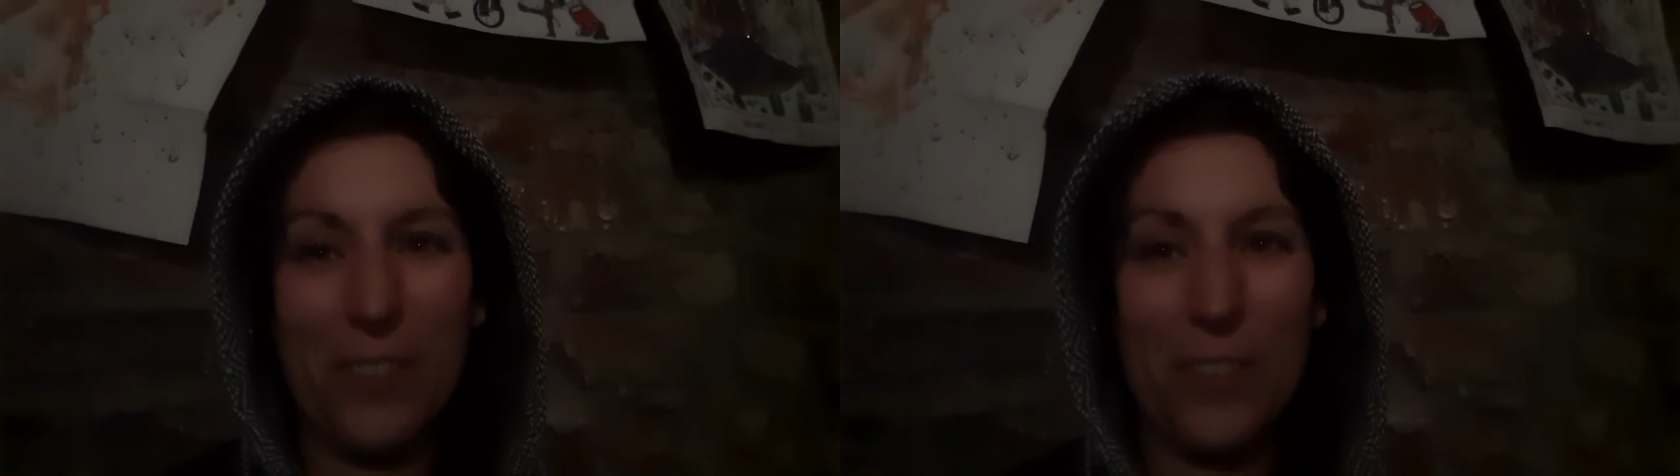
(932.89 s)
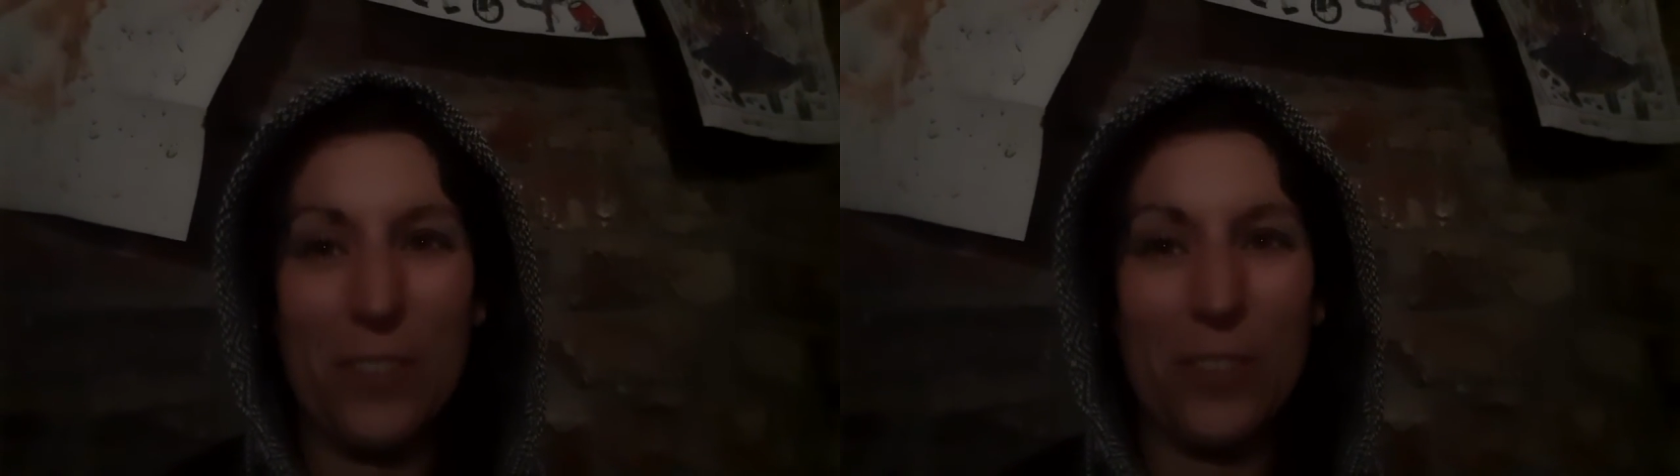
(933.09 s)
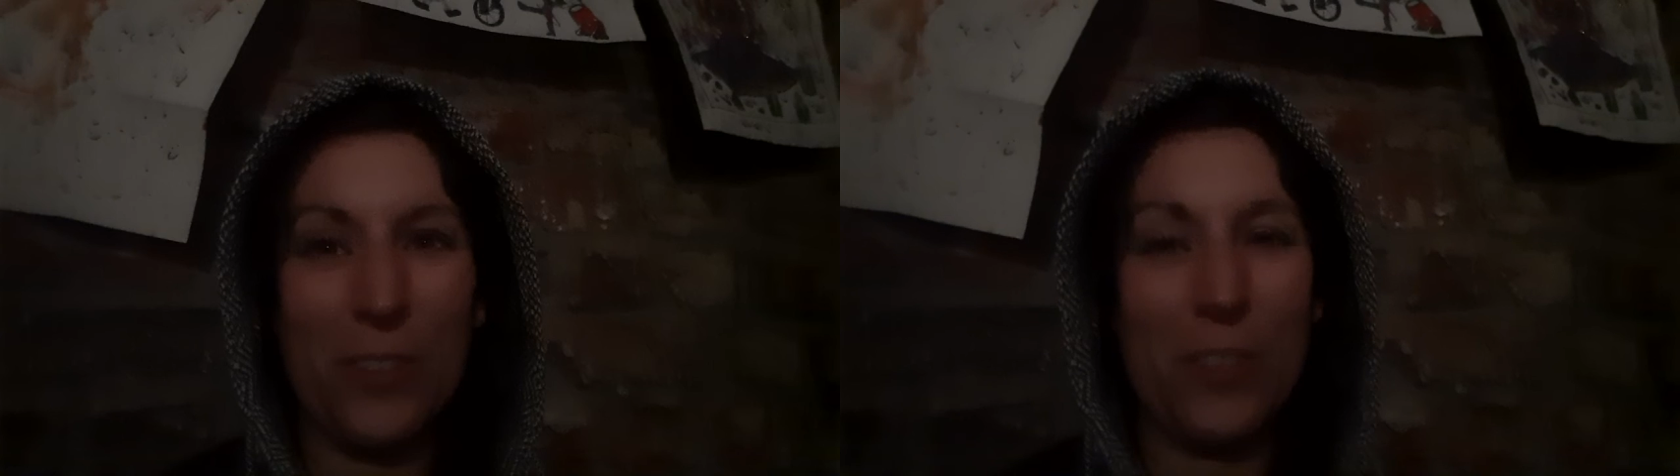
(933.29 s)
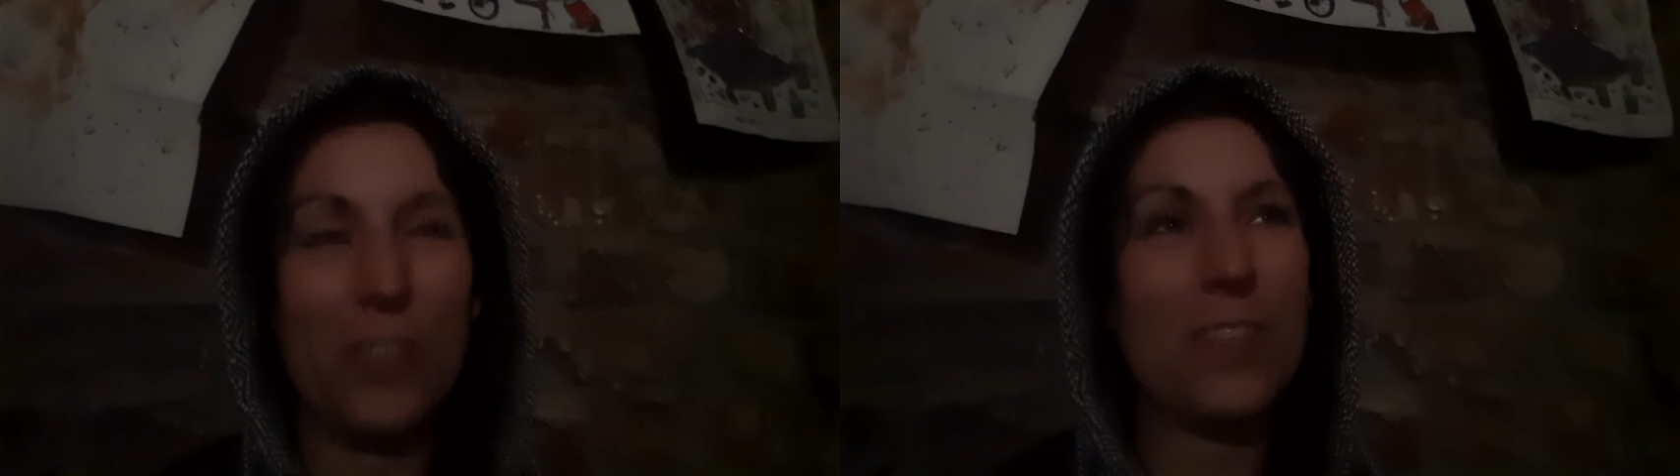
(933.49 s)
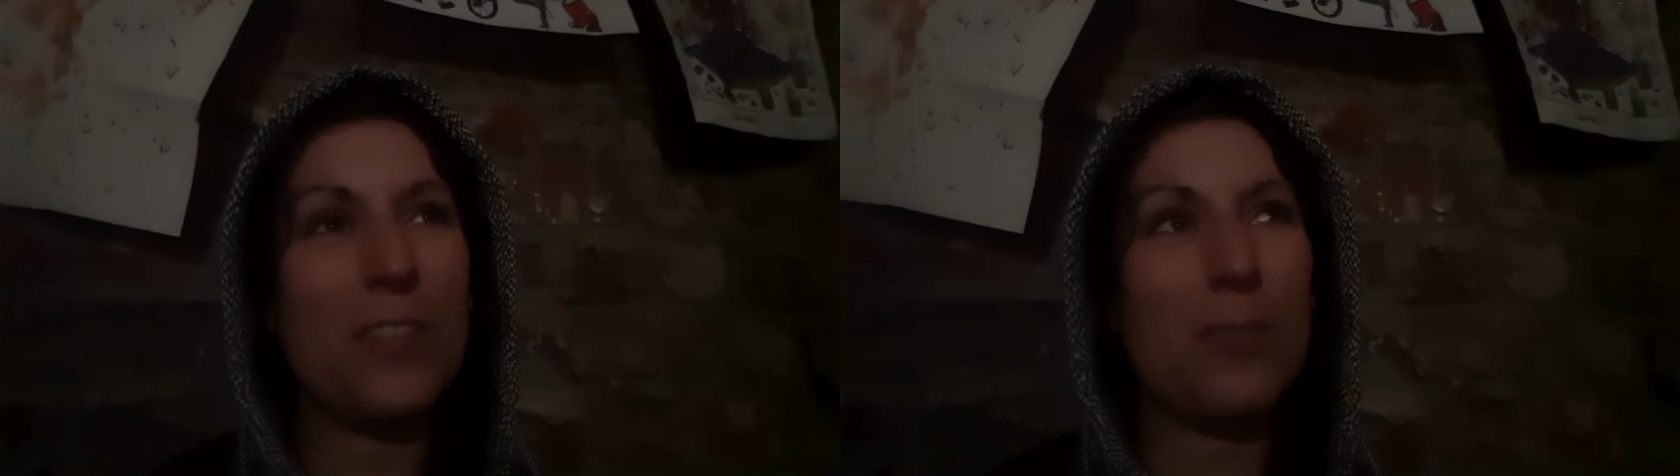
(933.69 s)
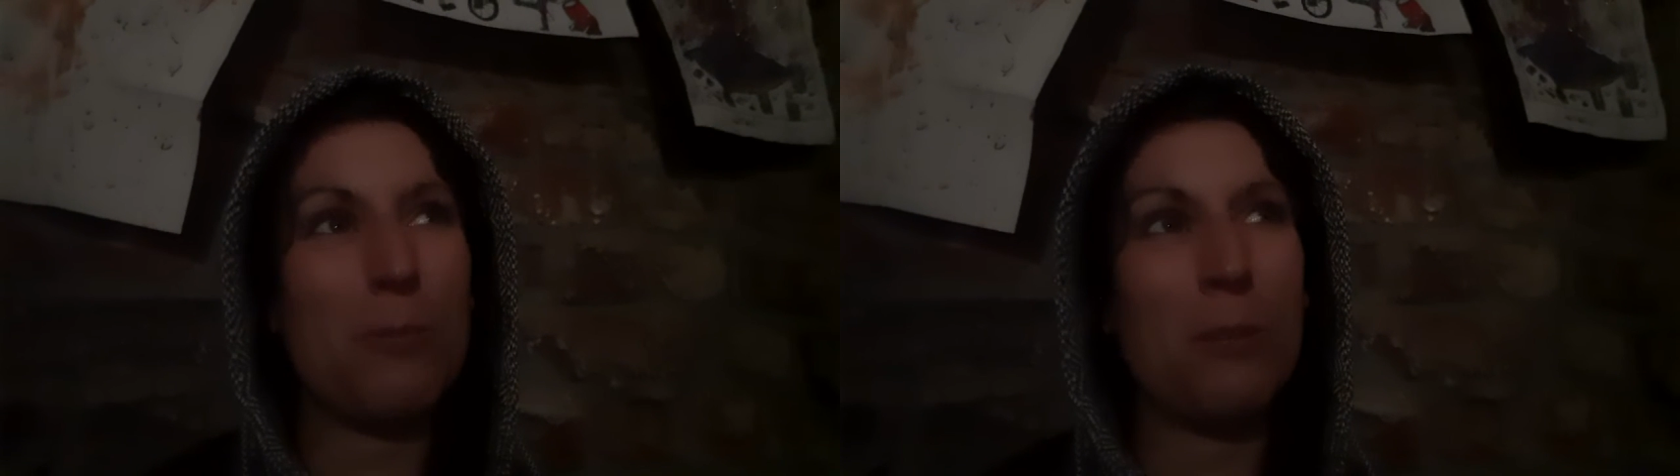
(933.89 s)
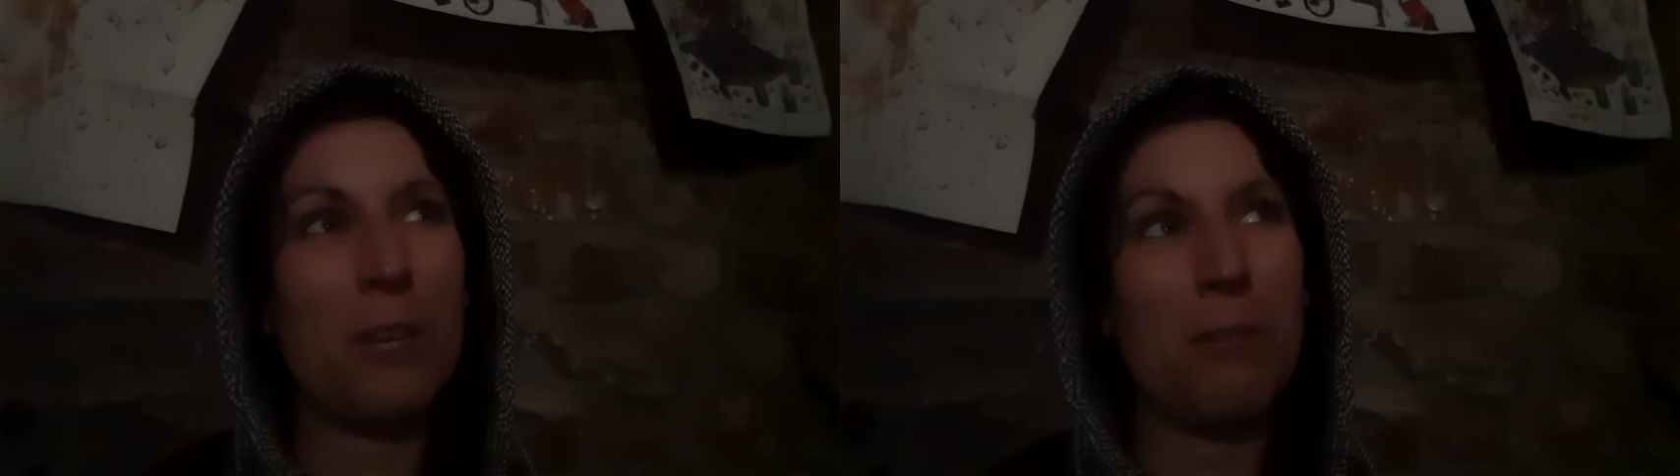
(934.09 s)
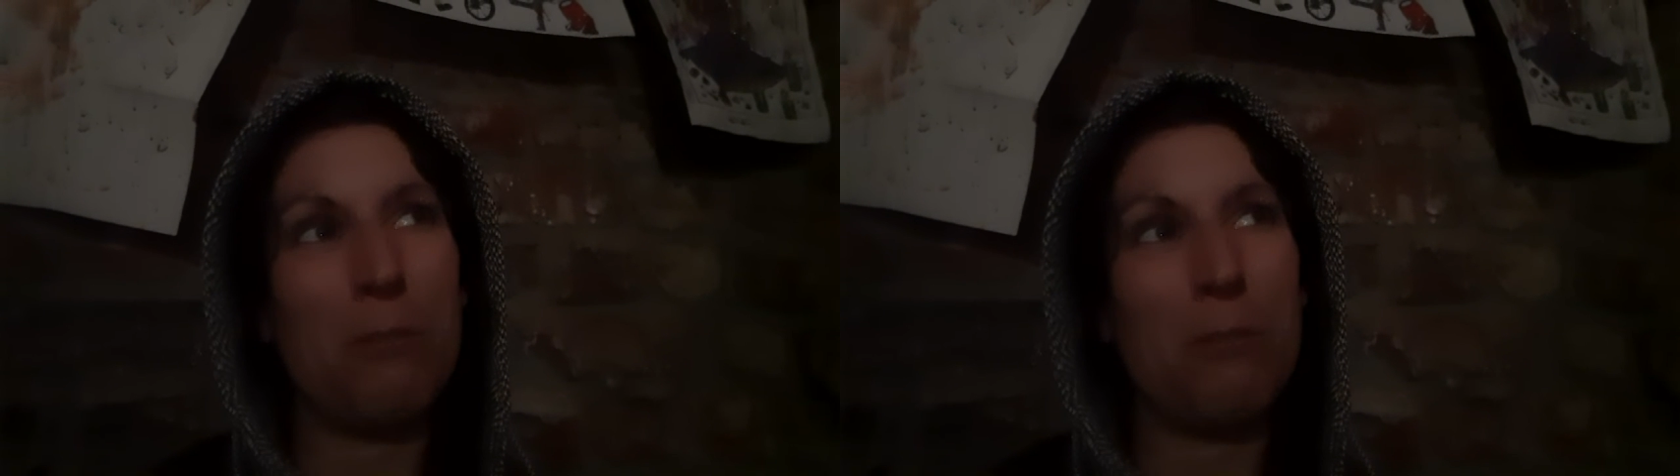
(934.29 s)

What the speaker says: So this is what I